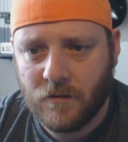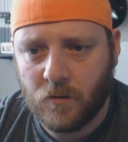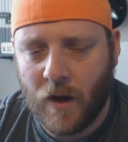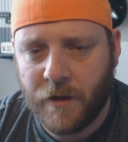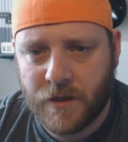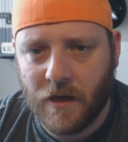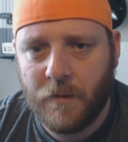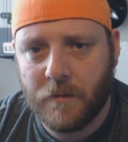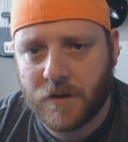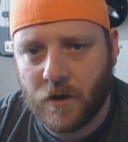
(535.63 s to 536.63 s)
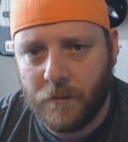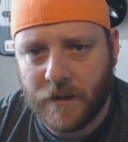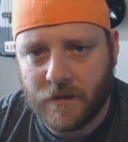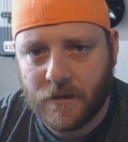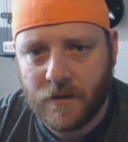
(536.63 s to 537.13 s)
Why are you telling people it's
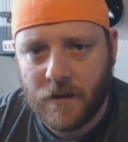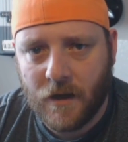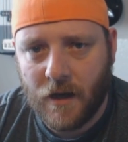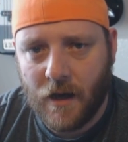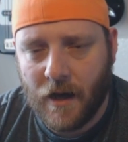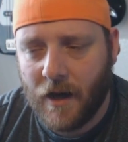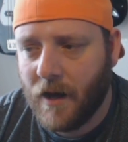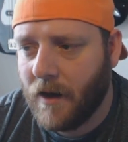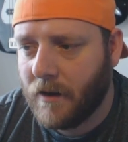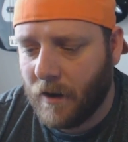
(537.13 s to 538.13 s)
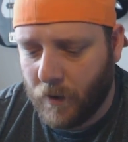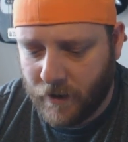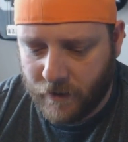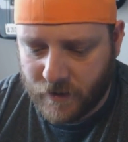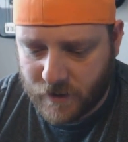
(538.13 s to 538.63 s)
complete? And I went
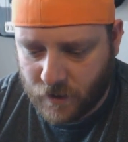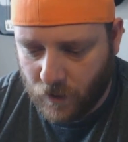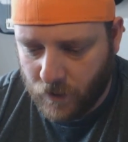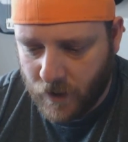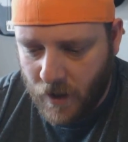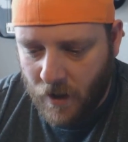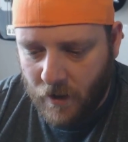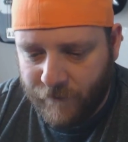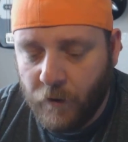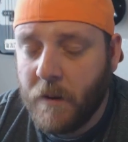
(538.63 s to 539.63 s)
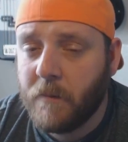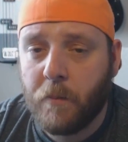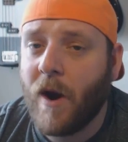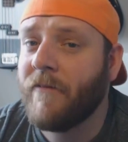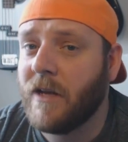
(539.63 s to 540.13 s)
into the Discord. Few people
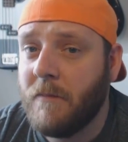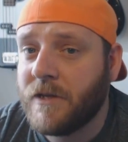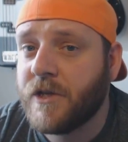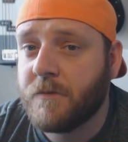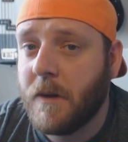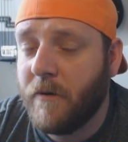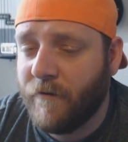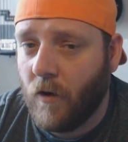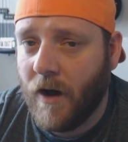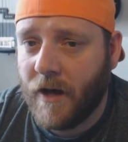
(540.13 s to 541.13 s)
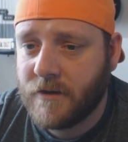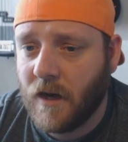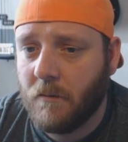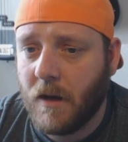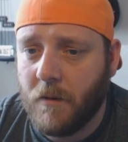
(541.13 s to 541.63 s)
privately messaged me beforehand
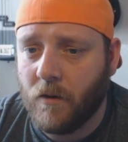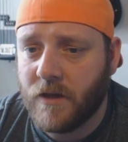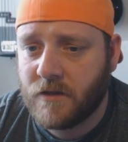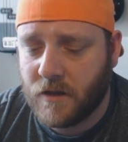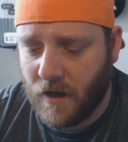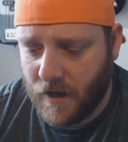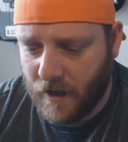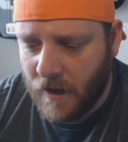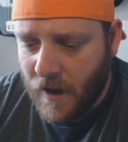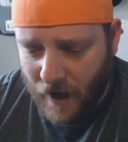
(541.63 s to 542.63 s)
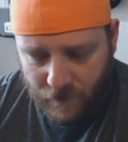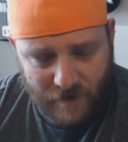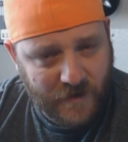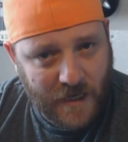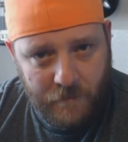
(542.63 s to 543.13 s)
telling me about this, and I'll
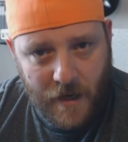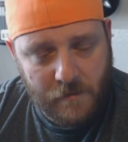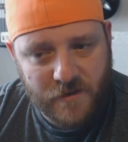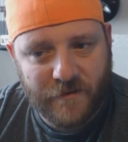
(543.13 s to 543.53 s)
never name names.